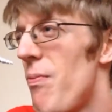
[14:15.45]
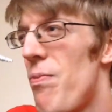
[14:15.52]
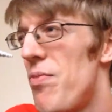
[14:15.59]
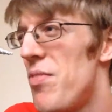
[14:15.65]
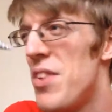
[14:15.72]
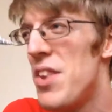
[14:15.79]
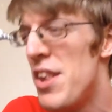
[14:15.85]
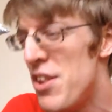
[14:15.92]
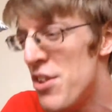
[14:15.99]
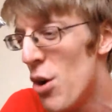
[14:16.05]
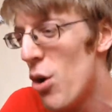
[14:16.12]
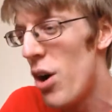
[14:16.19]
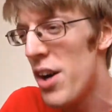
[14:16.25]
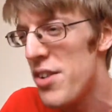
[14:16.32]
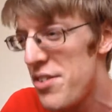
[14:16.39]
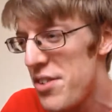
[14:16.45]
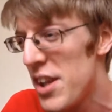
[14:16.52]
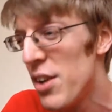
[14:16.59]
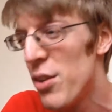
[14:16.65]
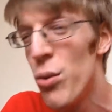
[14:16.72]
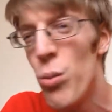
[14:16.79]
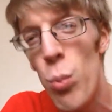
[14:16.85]
not a
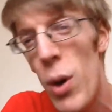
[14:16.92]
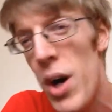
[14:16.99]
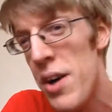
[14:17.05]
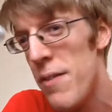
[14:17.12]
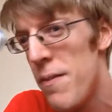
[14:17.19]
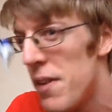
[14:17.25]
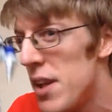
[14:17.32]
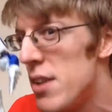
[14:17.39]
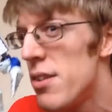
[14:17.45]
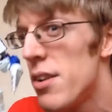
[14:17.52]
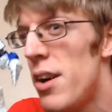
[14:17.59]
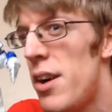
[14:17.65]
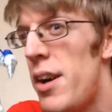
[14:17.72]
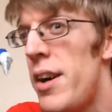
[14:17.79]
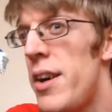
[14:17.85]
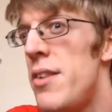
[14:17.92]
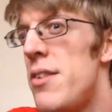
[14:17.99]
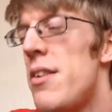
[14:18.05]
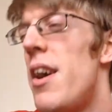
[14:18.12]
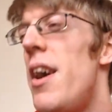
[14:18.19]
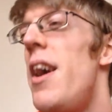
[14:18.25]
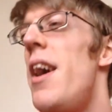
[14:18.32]
single one of these
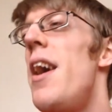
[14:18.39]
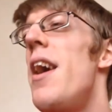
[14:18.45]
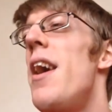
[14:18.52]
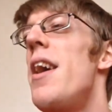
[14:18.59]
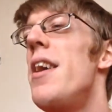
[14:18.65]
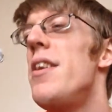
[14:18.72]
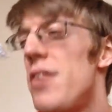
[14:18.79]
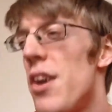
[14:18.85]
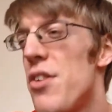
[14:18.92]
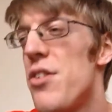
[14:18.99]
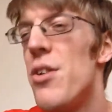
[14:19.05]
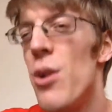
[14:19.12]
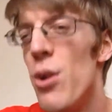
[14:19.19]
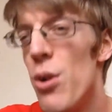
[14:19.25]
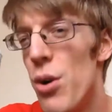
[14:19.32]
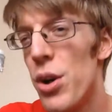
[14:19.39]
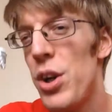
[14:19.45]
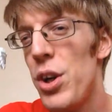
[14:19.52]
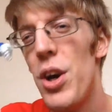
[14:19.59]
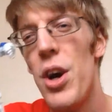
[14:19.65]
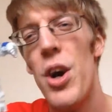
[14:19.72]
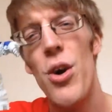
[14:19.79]
guys doesn't
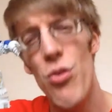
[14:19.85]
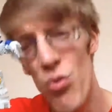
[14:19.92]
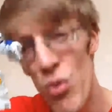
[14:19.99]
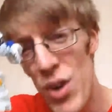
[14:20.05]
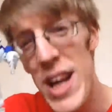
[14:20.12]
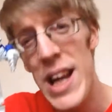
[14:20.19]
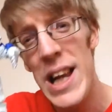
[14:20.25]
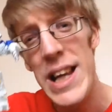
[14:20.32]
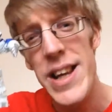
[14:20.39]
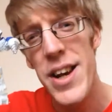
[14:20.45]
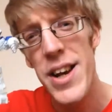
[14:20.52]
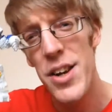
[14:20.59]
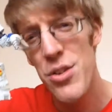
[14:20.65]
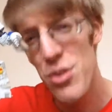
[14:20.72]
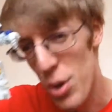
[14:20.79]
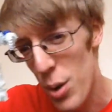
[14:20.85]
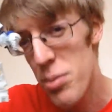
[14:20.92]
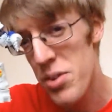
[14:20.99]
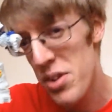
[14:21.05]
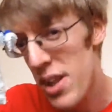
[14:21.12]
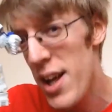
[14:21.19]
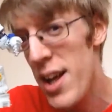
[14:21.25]
look really
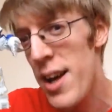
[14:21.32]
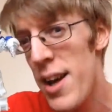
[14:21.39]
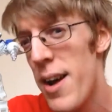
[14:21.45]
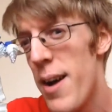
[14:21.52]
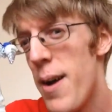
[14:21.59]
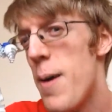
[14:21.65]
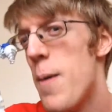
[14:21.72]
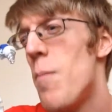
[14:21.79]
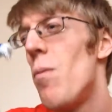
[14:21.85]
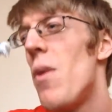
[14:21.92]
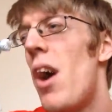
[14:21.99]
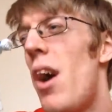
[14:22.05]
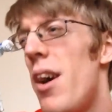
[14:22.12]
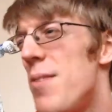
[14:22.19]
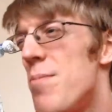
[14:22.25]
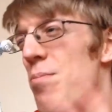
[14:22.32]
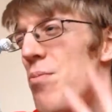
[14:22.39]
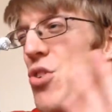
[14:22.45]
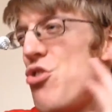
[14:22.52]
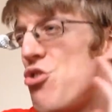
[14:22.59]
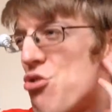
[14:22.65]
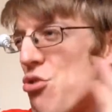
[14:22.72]
top tier,
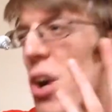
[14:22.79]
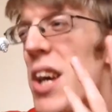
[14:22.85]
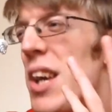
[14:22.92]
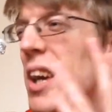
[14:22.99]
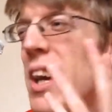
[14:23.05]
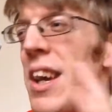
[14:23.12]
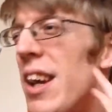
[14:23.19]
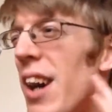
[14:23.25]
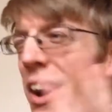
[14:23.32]
striking,